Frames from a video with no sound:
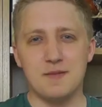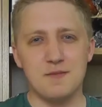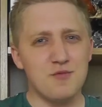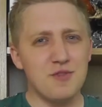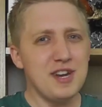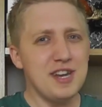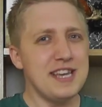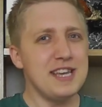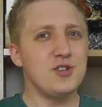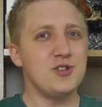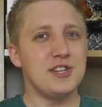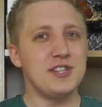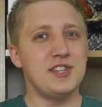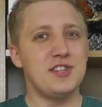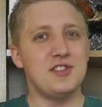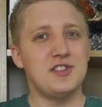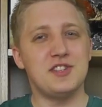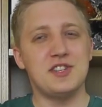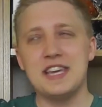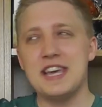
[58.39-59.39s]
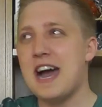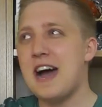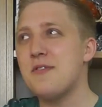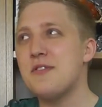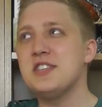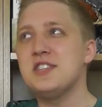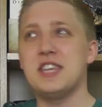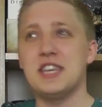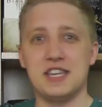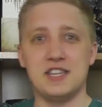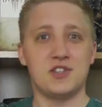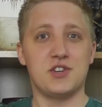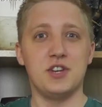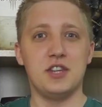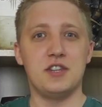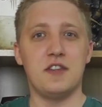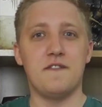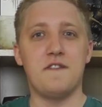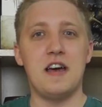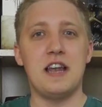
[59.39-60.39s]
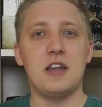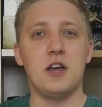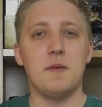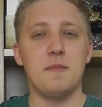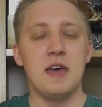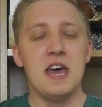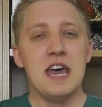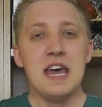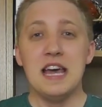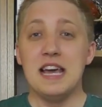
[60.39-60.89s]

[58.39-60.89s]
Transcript: and I'm really interested to see how this thing is going to develop.